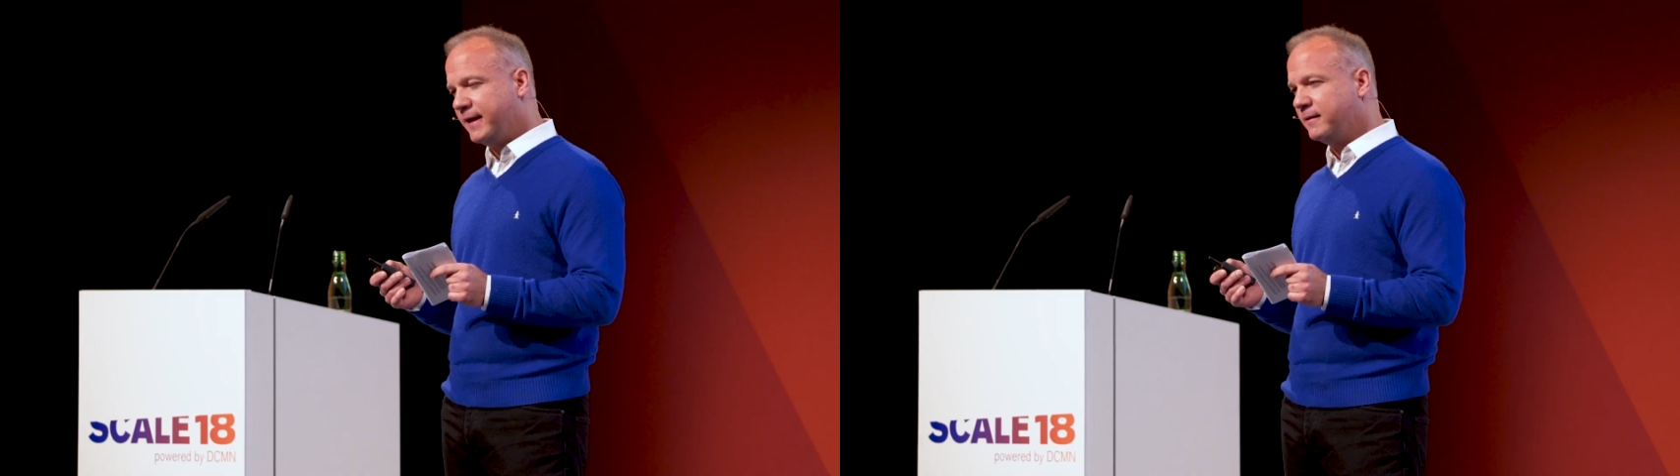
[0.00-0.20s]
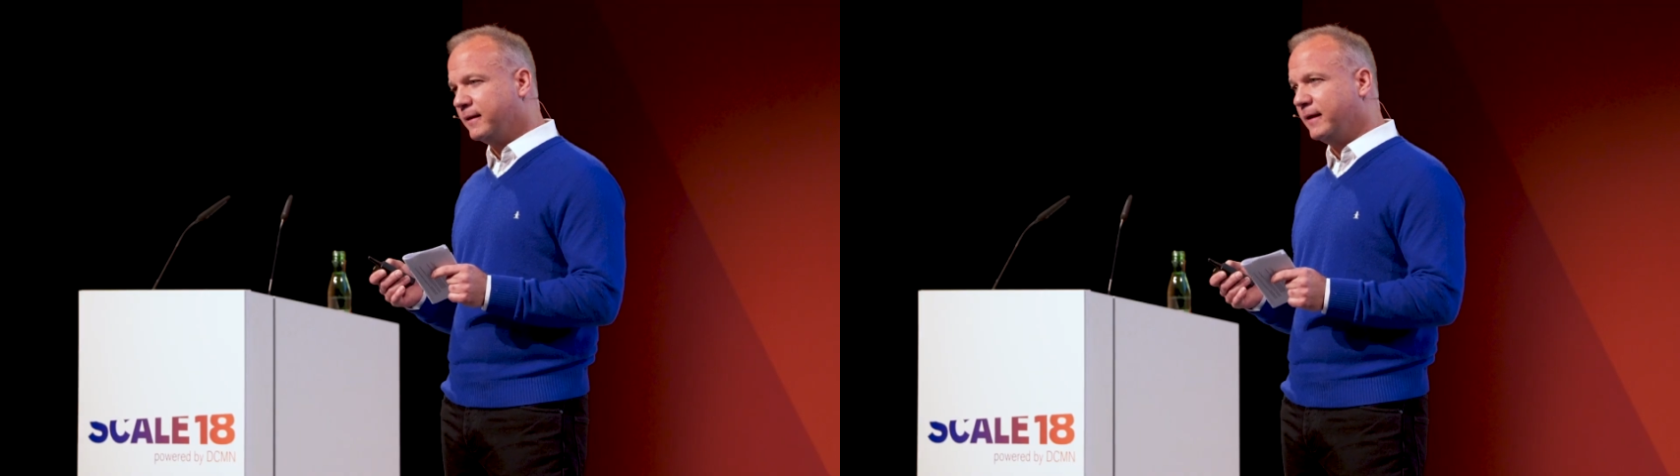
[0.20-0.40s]

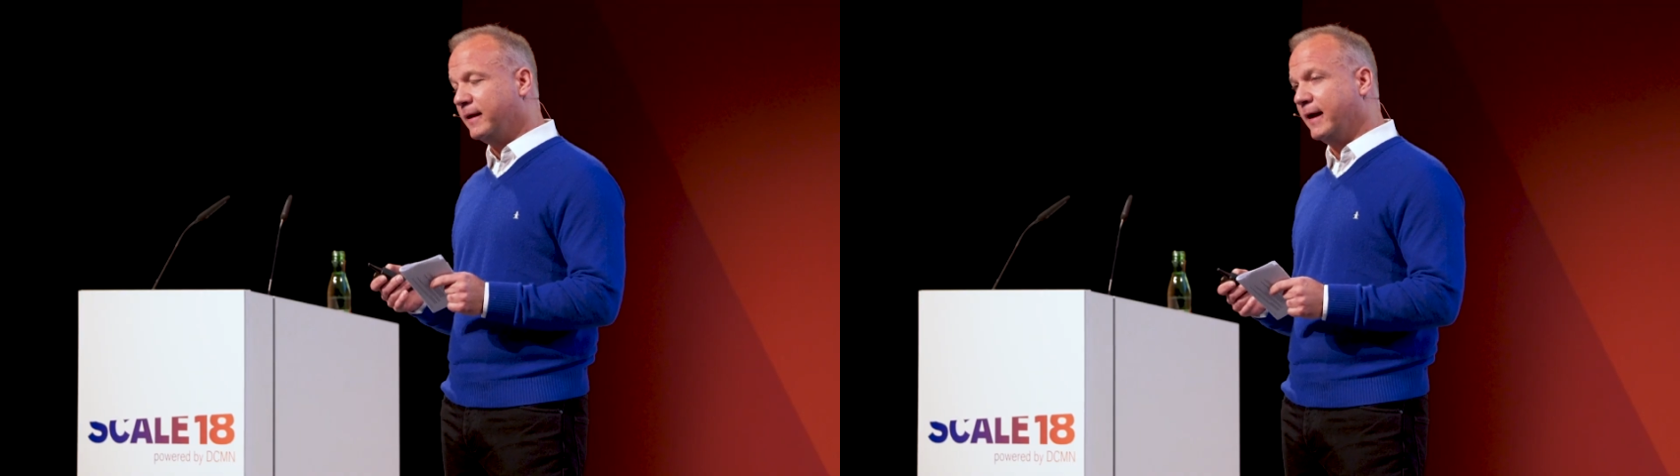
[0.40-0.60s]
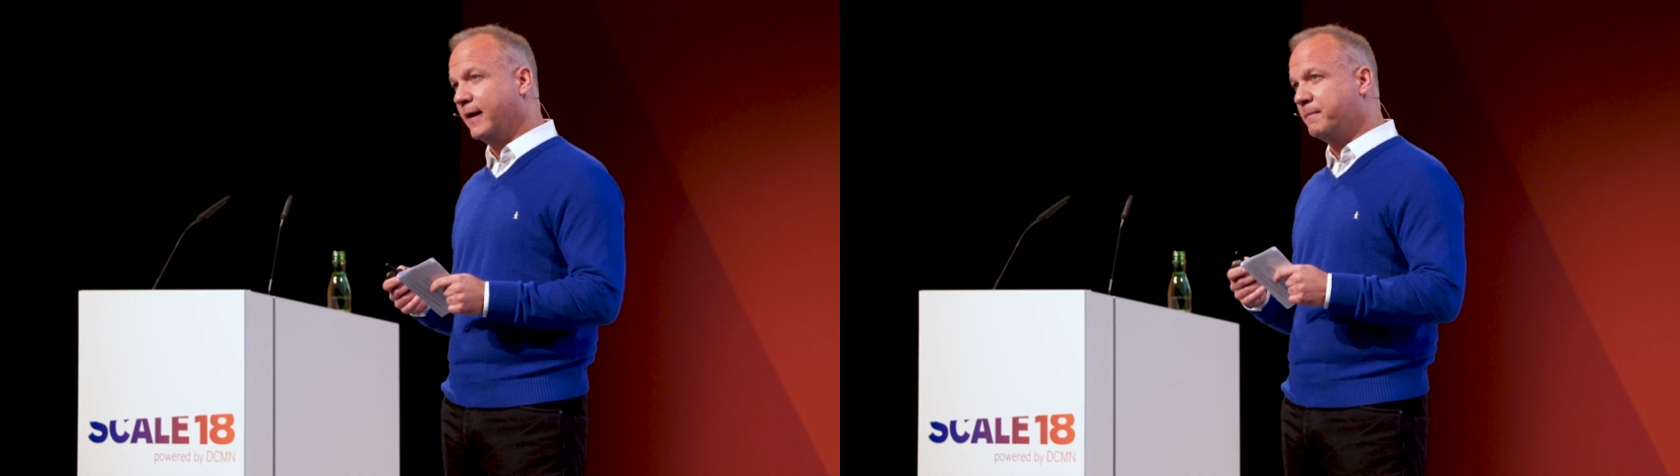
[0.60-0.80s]
then
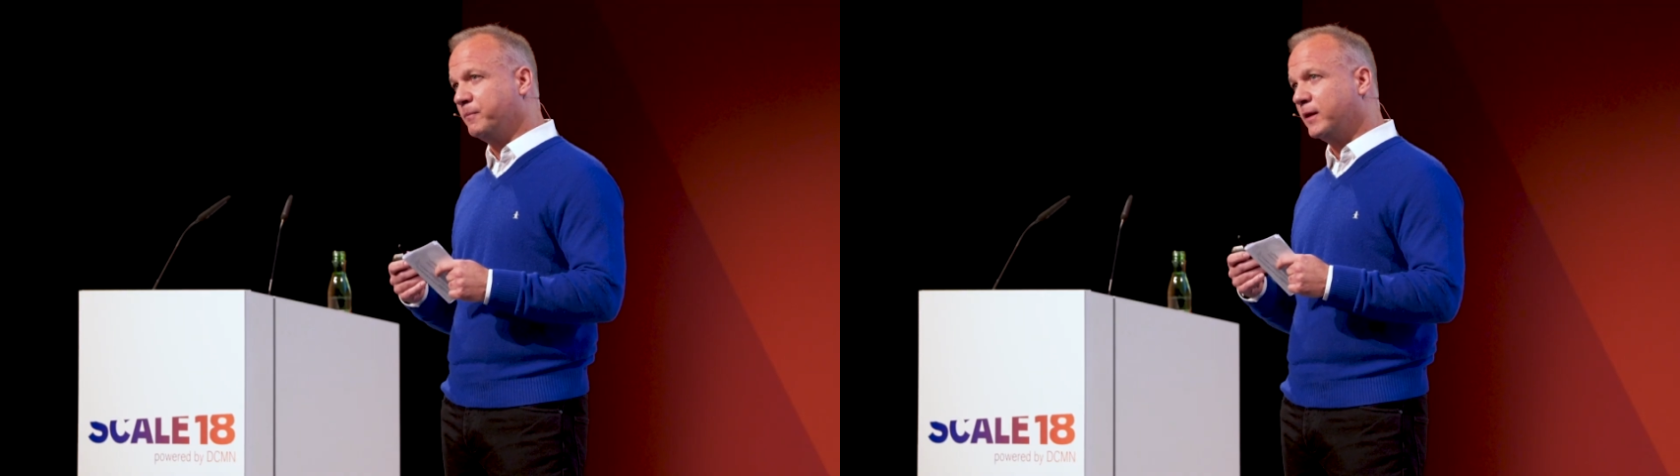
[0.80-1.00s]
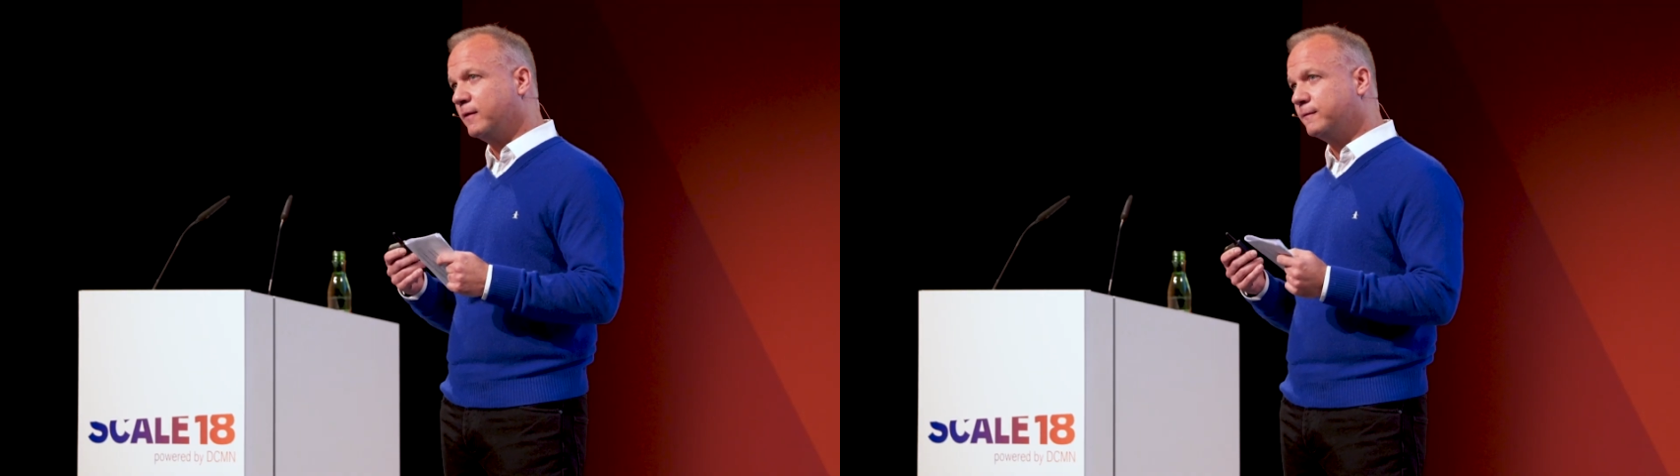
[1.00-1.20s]

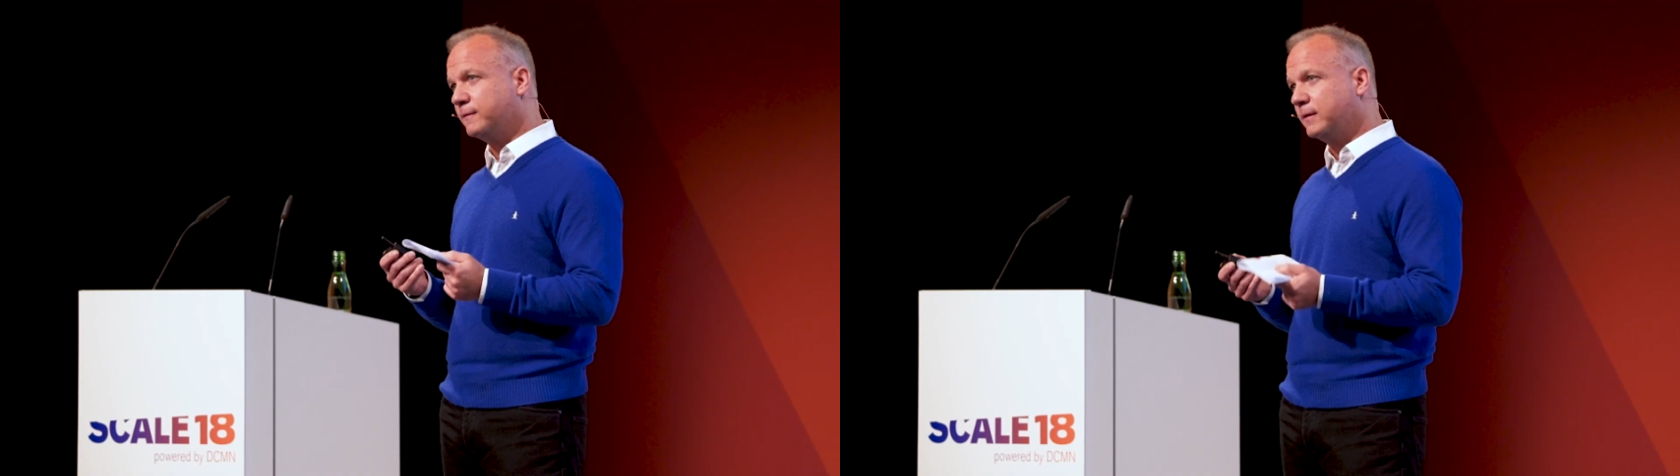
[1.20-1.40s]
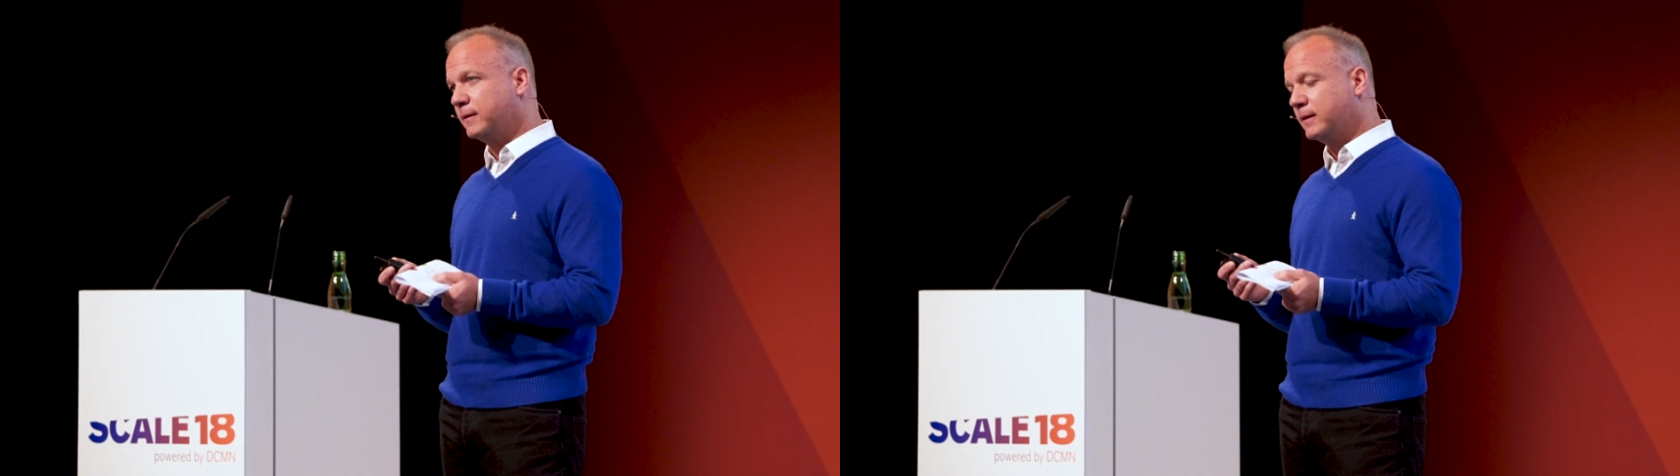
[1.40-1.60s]
um,
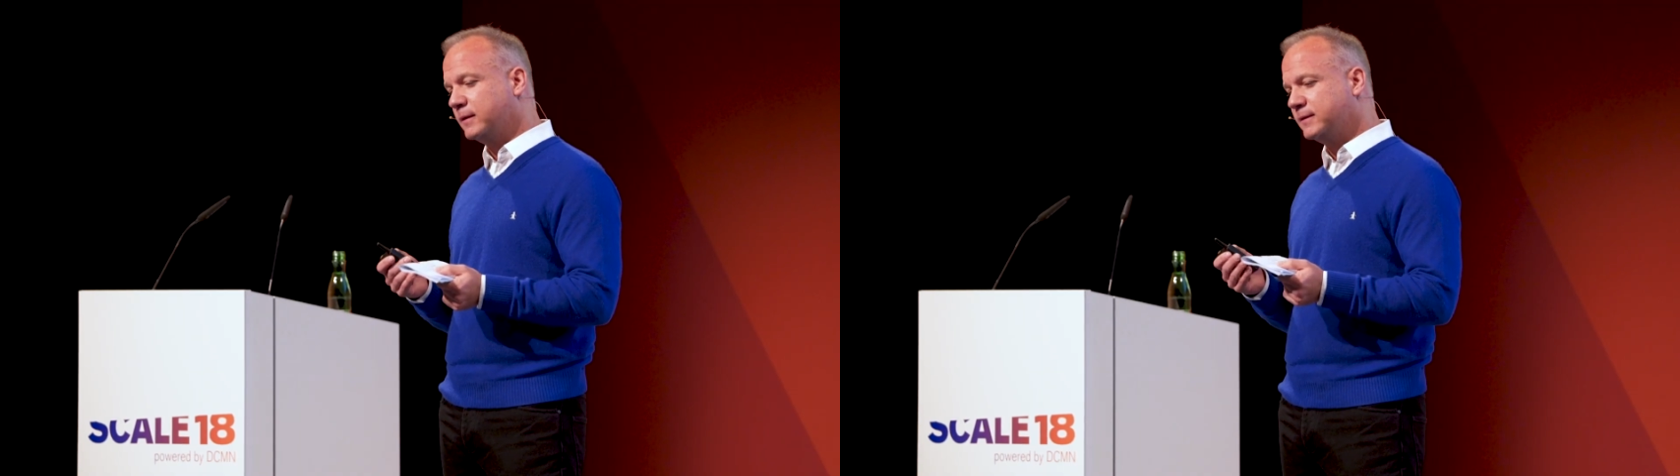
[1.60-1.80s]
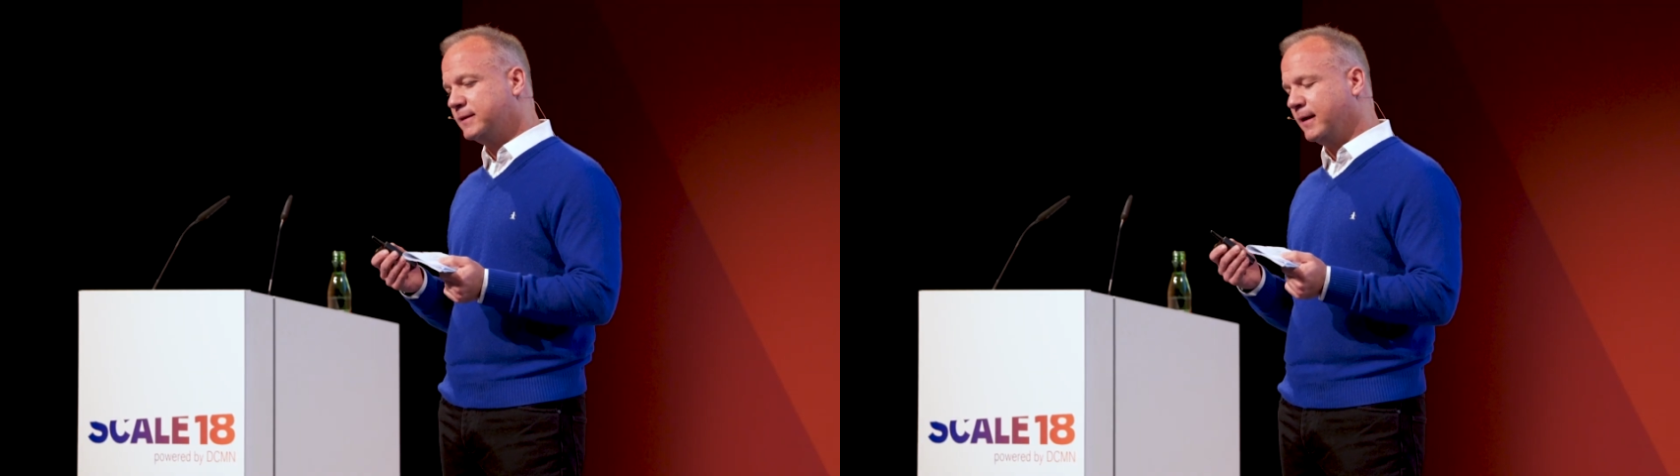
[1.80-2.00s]

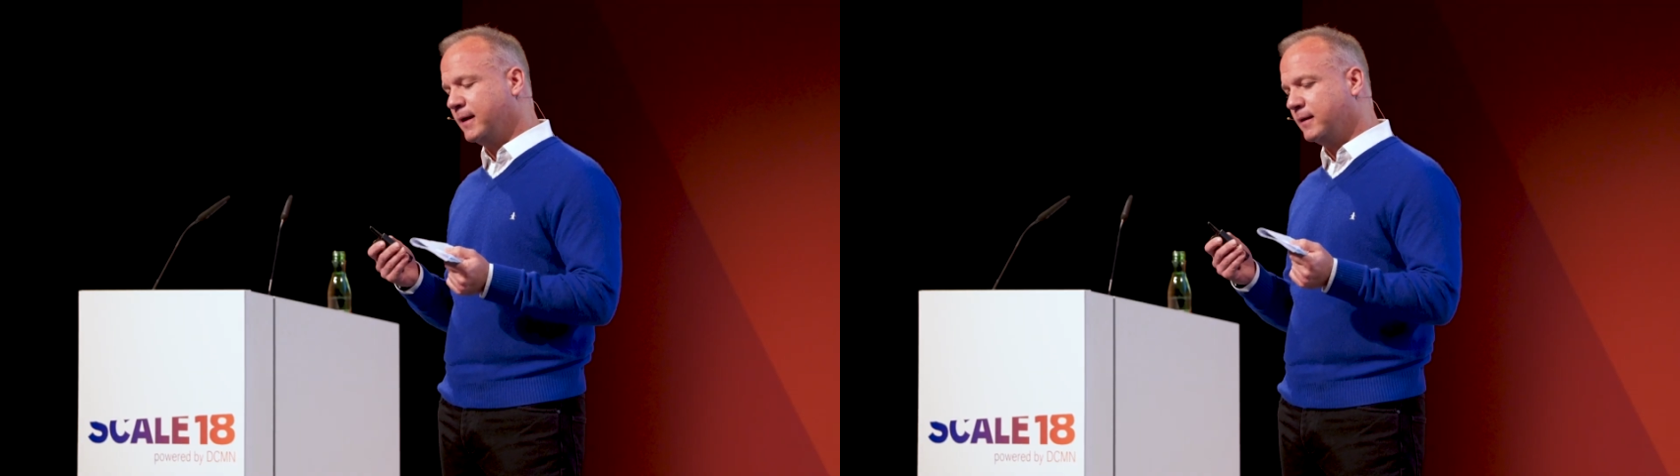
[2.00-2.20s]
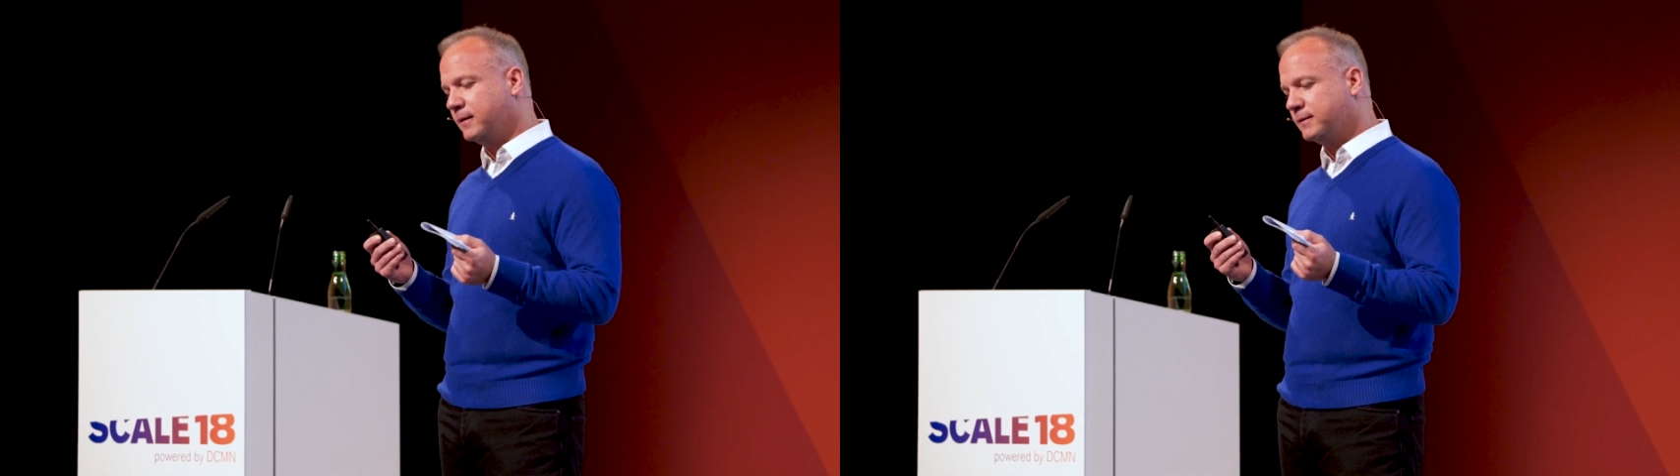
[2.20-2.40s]

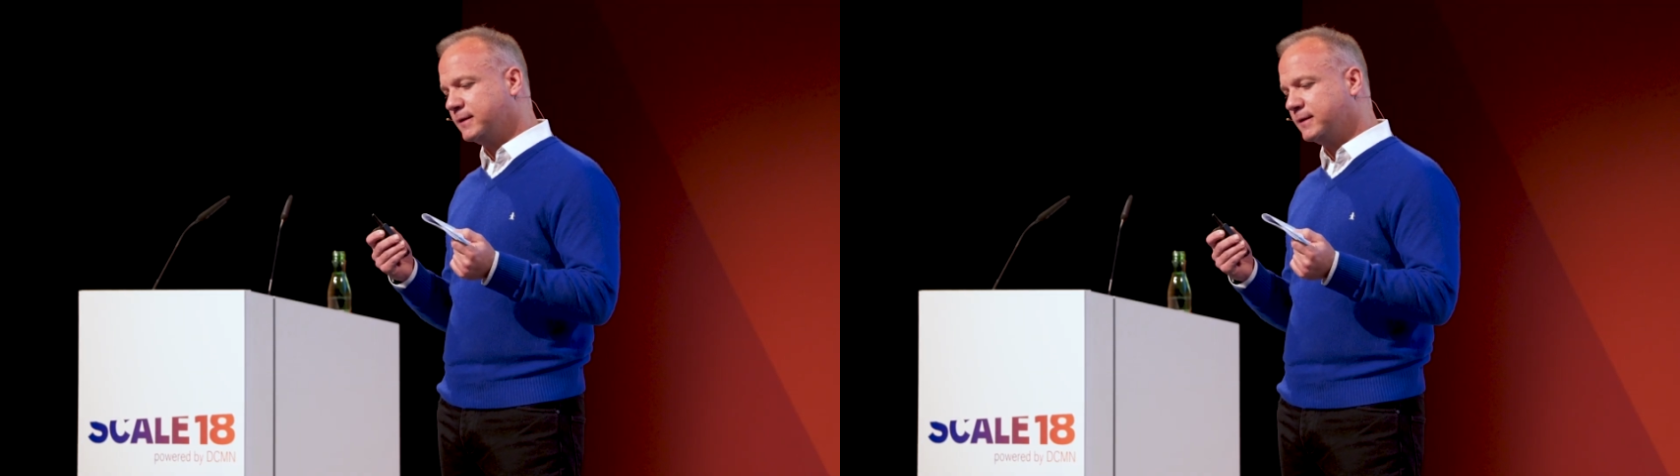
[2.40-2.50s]
the,